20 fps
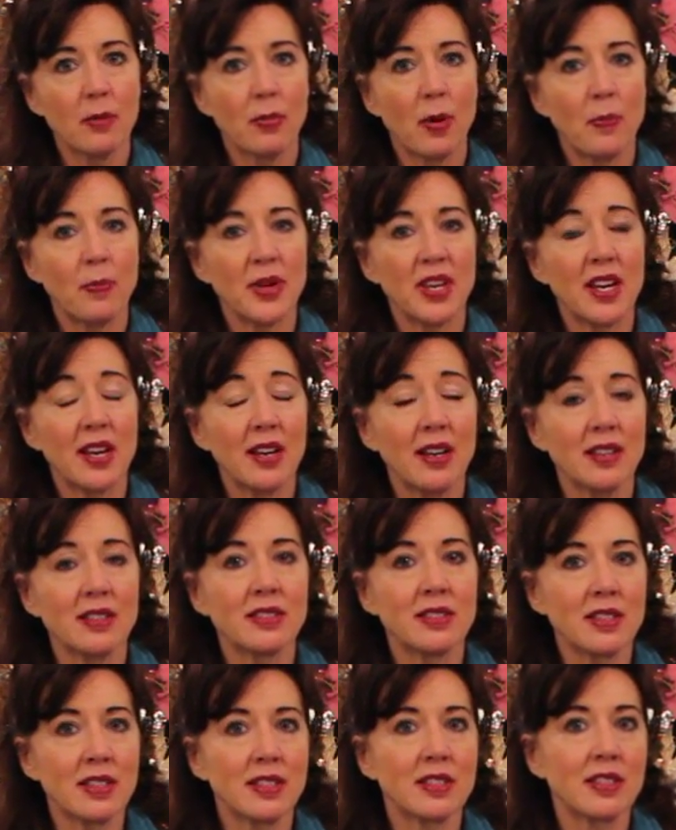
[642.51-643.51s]
But
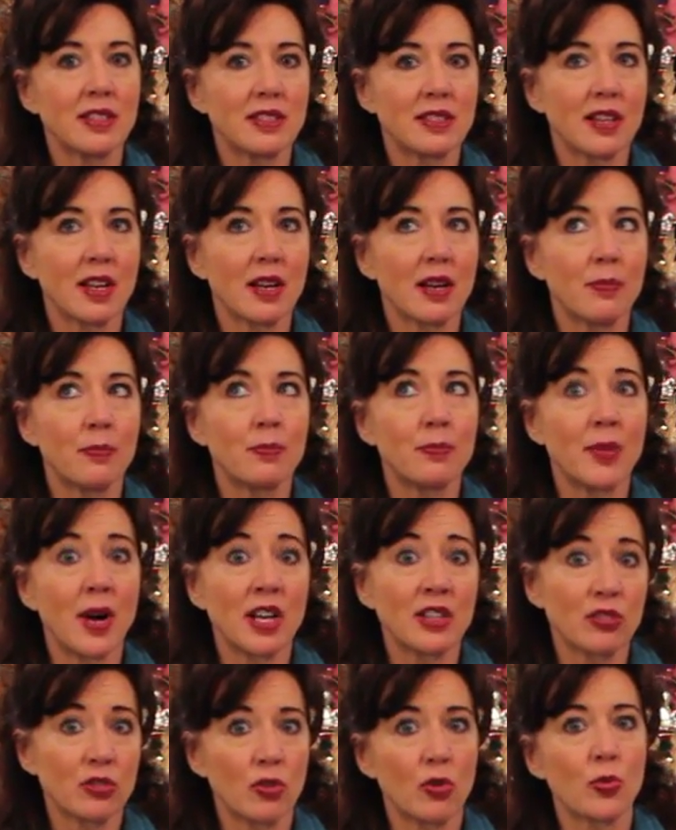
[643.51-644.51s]
because this is a
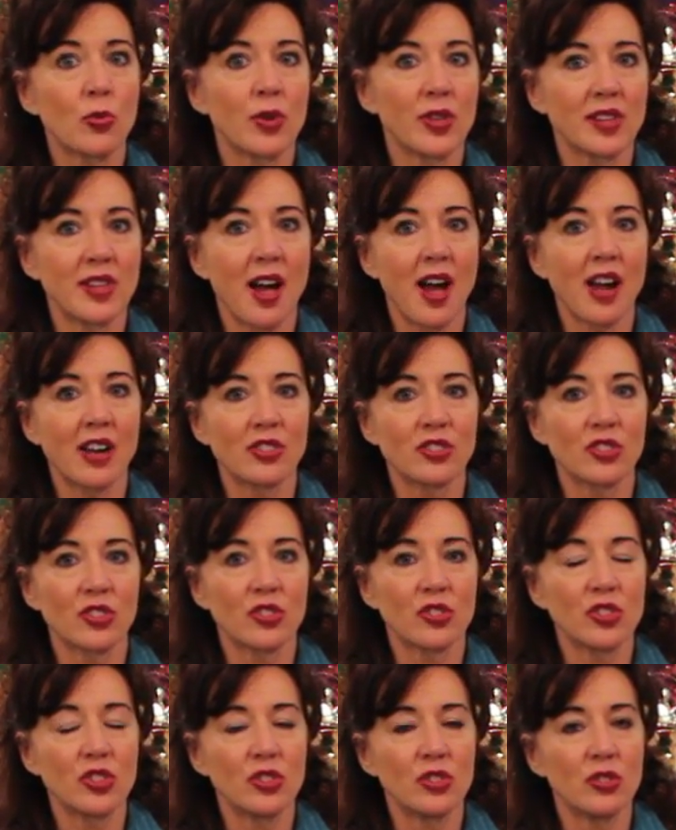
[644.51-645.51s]
muscle
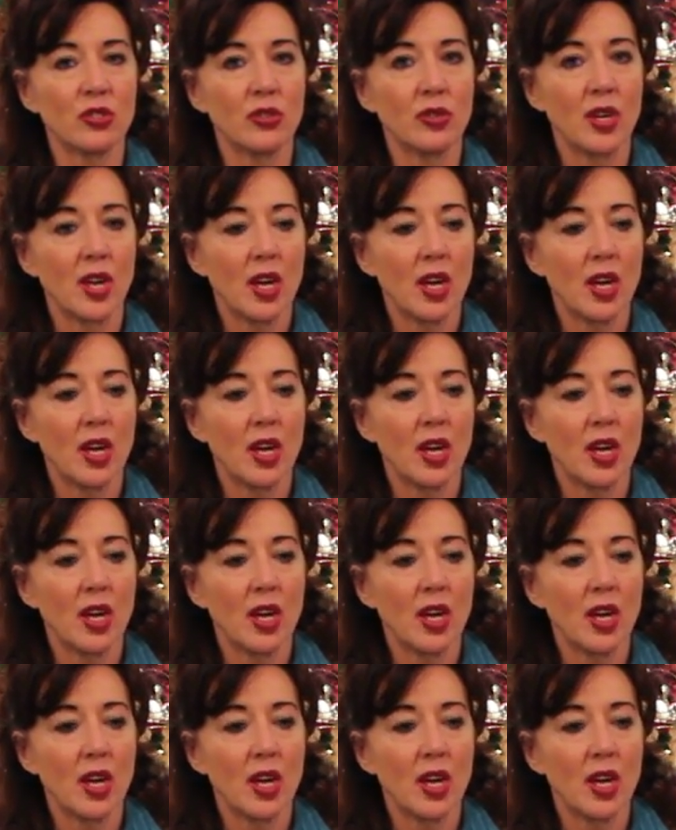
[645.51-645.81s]
relaxer too,